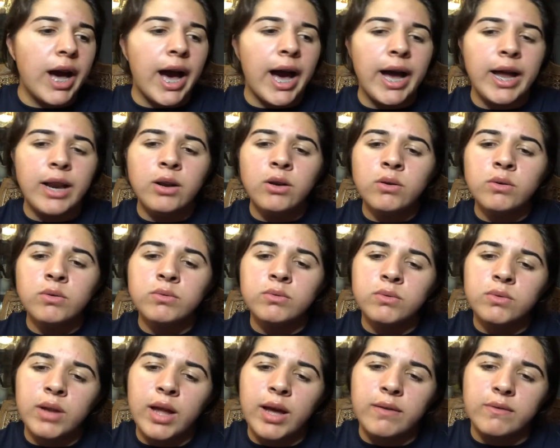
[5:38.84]
I don't
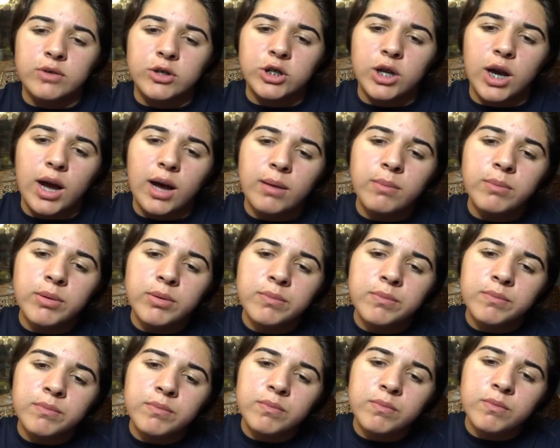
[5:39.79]
have a job.
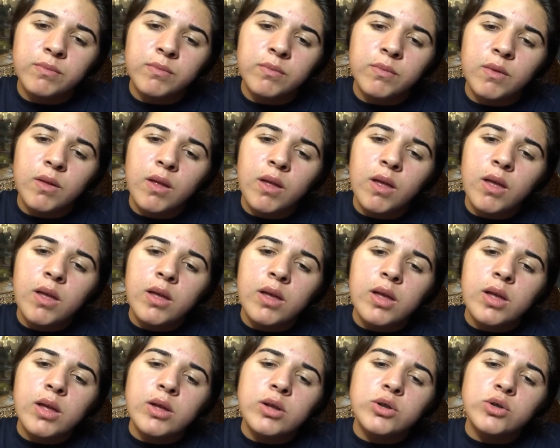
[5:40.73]

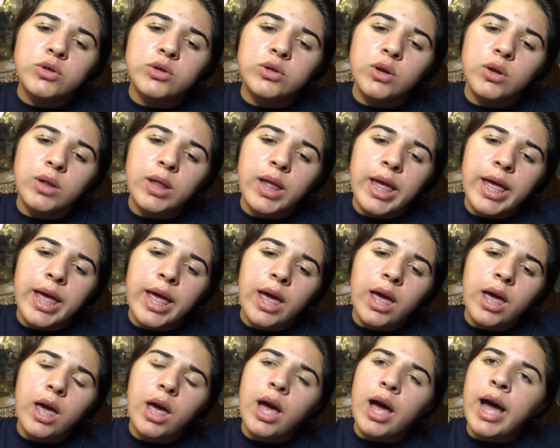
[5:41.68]
So
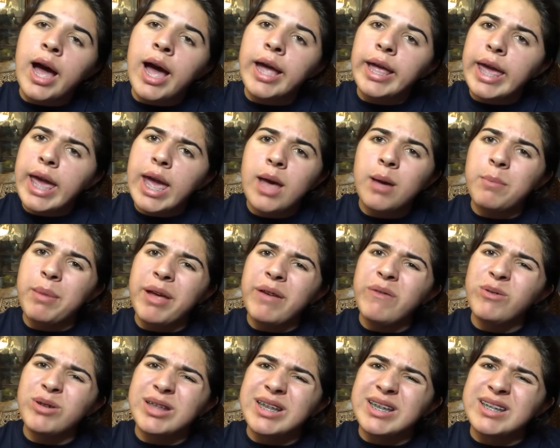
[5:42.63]
like, I can't pay
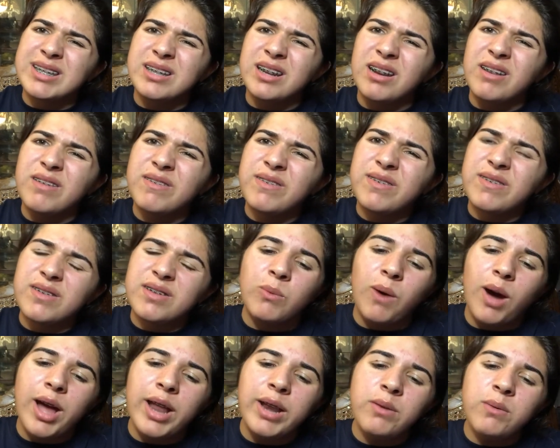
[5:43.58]
for this stuff.
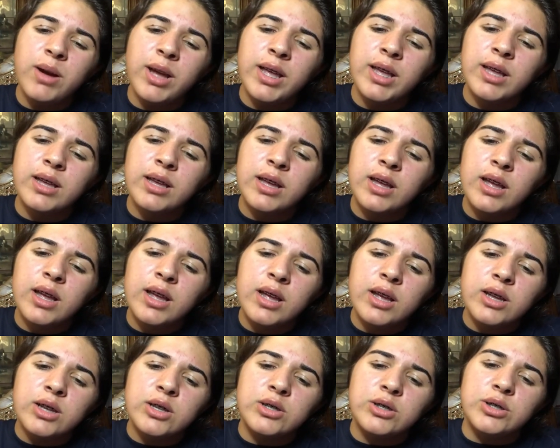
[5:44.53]
Why do I
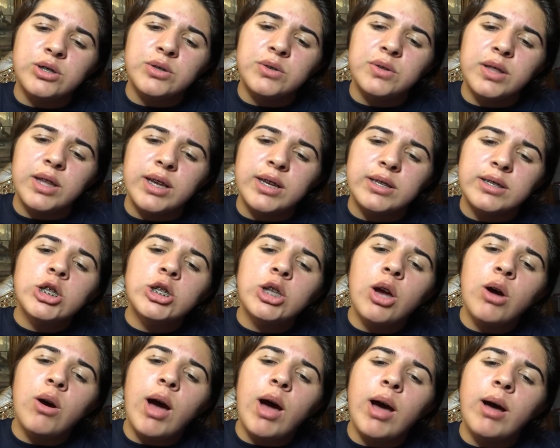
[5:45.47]
do this?
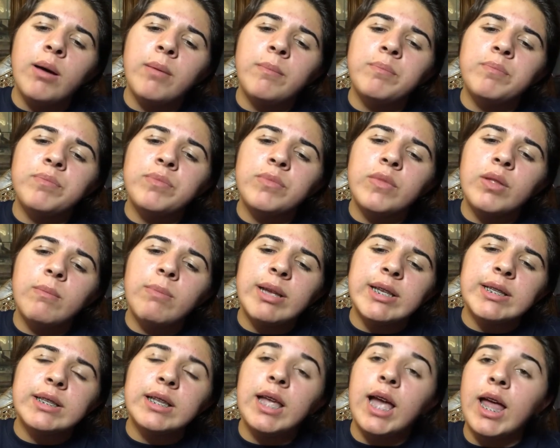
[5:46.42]
So, um,
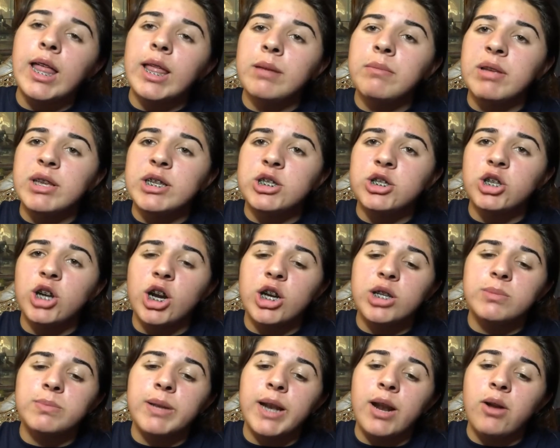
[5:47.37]
basically I like mason
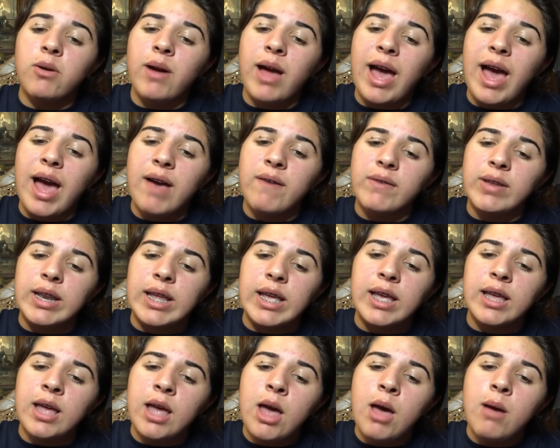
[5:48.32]
jars, but I don't have
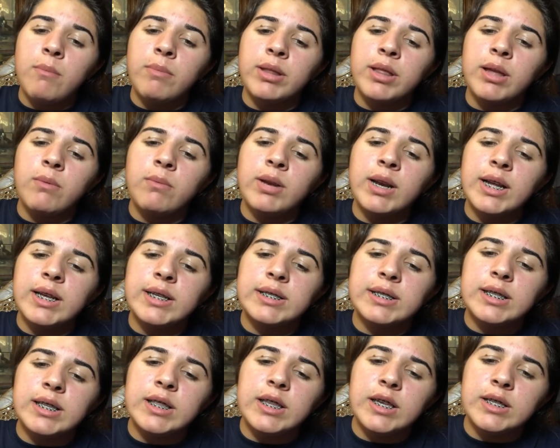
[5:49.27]
any. But then when I
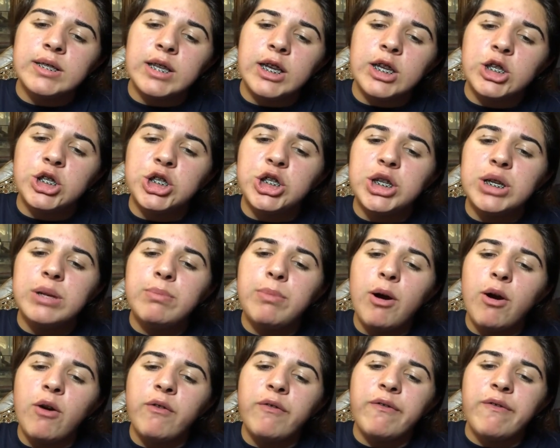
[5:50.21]
see these like
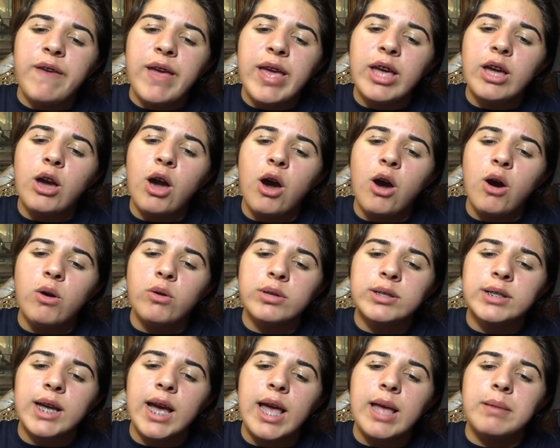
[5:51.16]
cheapo, fakeo
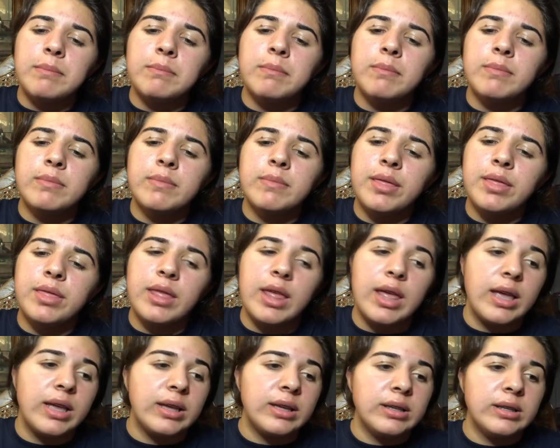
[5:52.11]
type
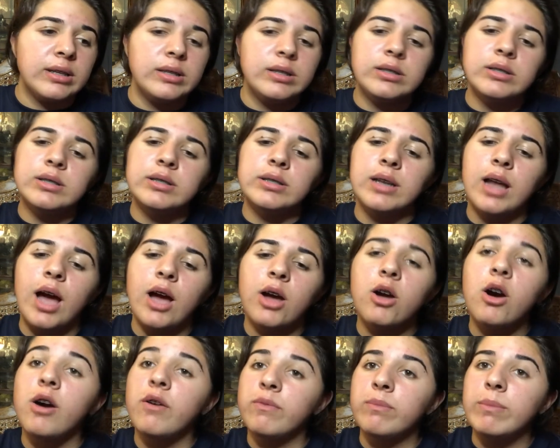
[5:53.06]
things,
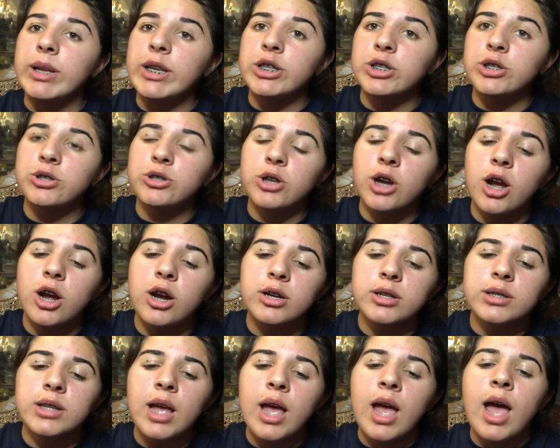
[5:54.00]
knockoff mason
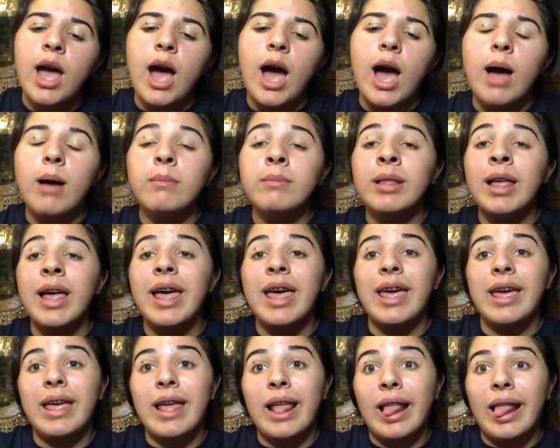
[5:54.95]
jars, I'm
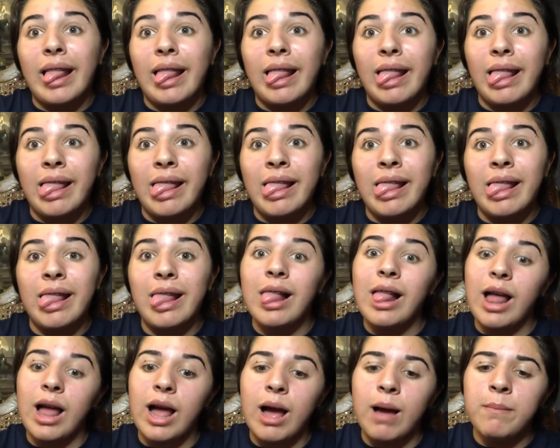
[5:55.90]
like, huh,
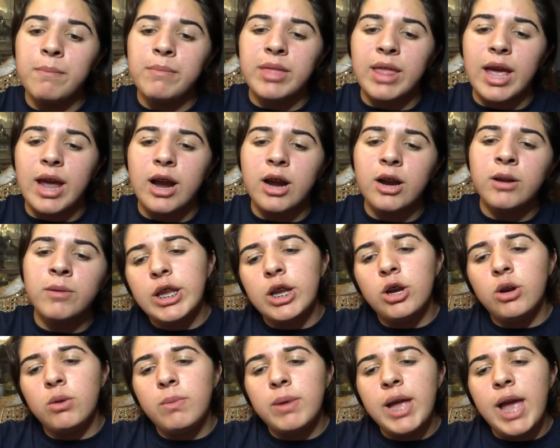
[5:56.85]
I'm there.
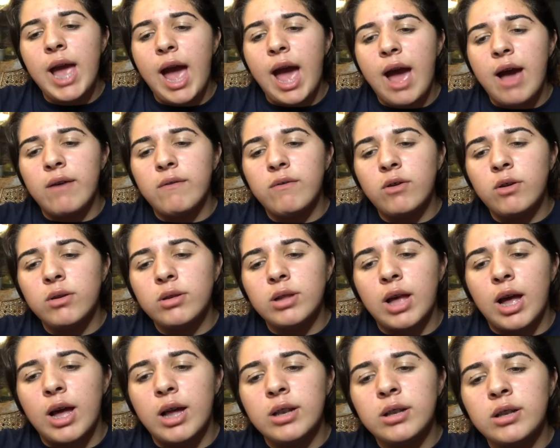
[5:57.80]
Here we have, hold
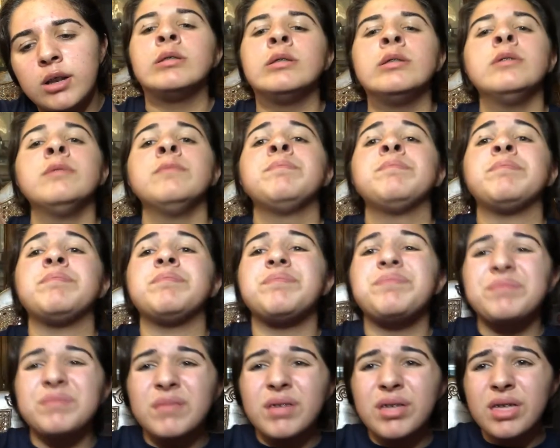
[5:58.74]
on.
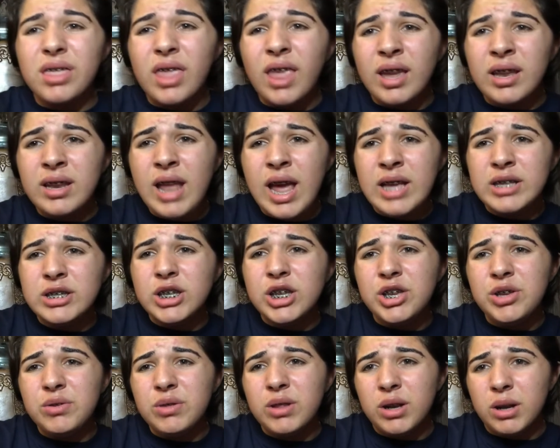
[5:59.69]
And it has a
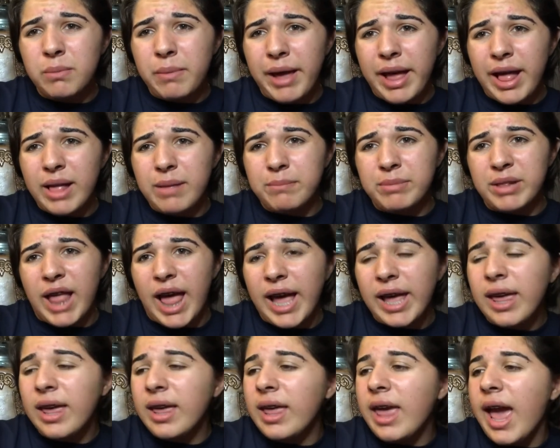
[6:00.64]
cute little
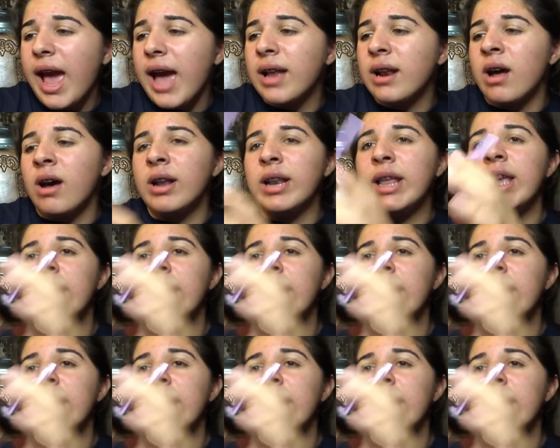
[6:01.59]
black cat on